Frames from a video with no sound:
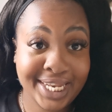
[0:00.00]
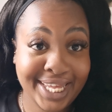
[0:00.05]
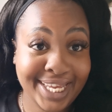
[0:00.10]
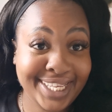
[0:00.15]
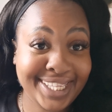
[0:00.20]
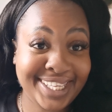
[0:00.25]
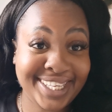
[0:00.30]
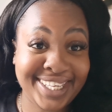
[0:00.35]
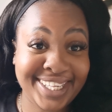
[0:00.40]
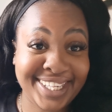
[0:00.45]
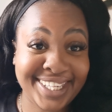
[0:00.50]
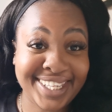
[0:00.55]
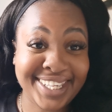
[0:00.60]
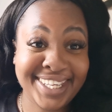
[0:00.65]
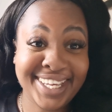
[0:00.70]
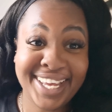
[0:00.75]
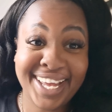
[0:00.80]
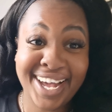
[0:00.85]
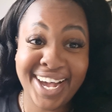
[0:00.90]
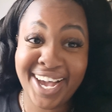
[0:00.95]
Ladies,
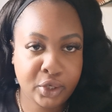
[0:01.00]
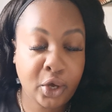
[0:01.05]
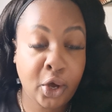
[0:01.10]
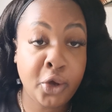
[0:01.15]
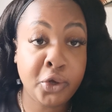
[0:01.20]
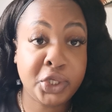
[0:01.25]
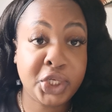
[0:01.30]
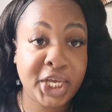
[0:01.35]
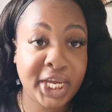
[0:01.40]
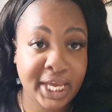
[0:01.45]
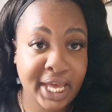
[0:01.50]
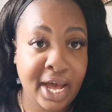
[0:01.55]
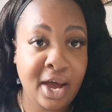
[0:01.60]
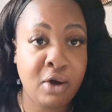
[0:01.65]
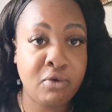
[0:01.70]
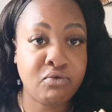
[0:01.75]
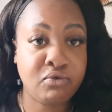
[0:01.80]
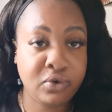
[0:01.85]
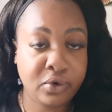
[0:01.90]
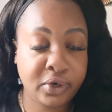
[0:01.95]
go check
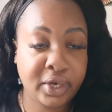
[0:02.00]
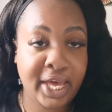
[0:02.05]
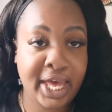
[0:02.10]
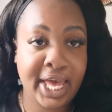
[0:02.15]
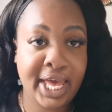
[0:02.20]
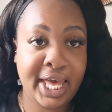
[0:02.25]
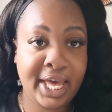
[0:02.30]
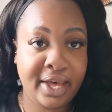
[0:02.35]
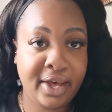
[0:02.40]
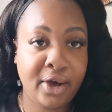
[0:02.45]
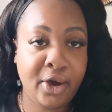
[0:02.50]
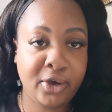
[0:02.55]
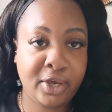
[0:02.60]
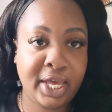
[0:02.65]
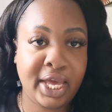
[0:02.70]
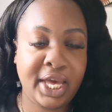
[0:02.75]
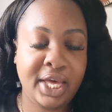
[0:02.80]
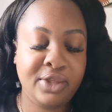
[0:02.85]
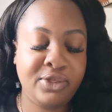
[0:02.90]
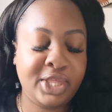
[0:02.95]
out Ruka Hair,
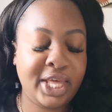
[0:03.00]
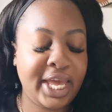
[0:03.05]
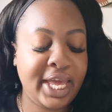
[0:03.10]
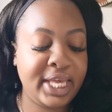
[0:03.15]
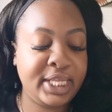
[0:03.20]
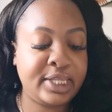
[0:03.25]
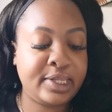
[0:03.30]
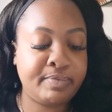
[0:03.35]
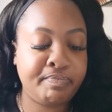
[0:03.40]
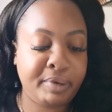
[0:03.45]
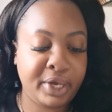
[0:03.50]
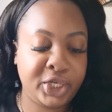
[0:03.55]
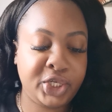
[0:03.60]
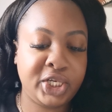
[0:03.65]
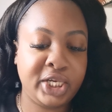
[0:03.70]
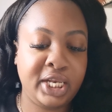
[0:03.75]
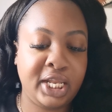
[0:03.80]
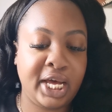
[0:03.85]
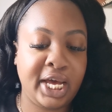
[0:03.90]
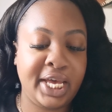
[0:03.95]
okay? They
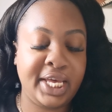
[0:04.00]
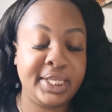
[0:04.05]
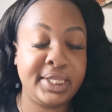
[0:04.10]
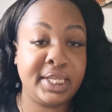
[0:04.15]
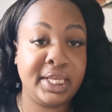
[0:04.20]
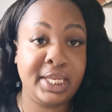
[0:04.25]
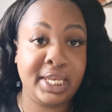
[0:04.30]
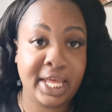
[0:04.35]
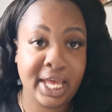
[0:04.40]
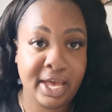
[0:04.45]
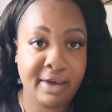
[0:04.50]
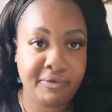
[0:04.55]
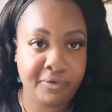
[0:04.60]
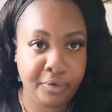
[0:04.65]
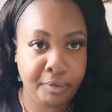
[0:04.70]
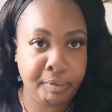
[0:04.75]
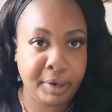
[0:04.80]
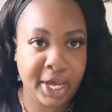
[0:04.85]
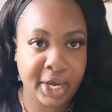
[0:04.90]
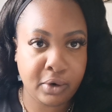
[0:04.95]
specialize in hair
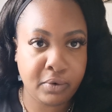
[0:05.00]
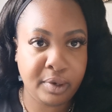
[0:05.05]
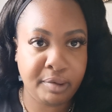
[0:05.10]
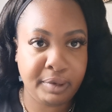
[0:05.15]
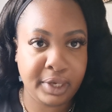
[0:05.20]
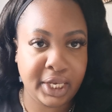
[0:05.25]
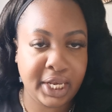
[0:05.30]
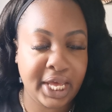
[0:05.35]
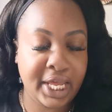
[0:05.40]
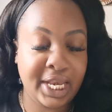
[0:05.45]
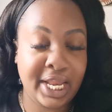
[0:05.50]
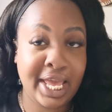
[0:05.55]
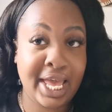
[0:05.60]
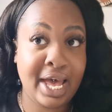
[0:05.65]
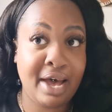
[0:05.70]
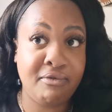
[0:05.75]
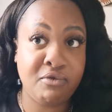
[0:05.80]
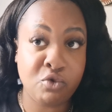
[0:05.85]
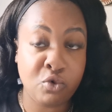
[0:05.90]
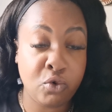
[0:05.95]
for black women, and they
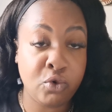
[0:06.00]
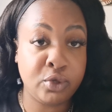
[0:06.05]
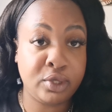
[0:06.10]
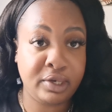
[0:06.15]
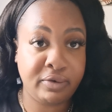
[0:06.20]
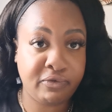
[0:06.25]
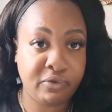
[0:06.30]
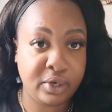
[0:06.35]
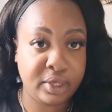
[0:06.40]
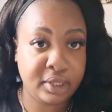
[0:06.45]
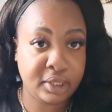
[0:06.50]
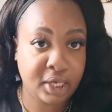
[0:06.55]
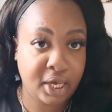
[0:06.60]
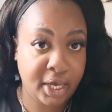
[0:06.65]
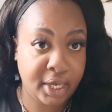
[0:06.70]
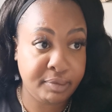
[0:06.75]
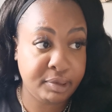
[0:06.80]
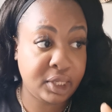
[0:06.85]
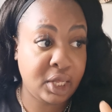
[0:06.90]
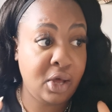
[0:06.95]
have all different
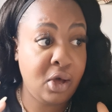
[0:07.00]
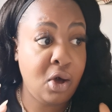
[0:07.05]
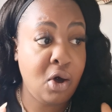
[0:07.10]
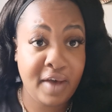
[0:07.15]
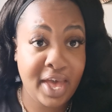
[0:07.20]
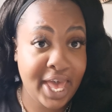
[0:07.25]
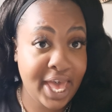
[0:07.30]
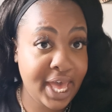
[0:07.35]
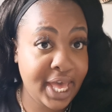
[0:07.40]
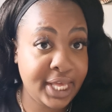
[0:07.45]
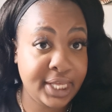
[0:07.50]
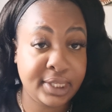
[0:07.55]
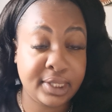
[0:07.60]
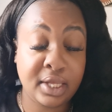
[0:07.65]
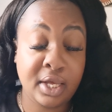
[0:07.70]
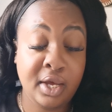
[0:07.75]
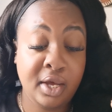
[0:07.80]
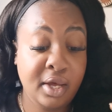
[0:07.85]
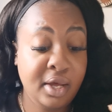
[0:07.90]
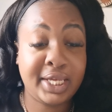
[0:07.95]
types of
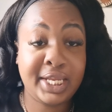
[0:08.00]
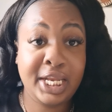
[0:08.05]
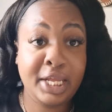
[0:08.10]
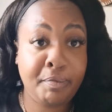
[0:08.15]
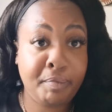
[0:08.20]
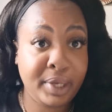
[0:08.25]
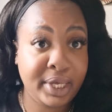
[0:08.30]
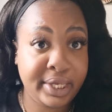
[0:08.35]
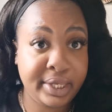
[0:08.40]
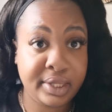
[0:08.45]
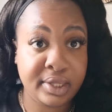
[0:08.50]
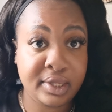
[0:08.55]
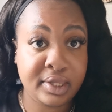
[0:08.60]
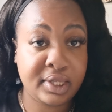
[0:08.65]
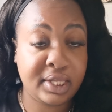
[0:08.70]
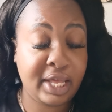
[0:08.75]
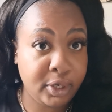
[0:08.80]
hairs, clip-ins,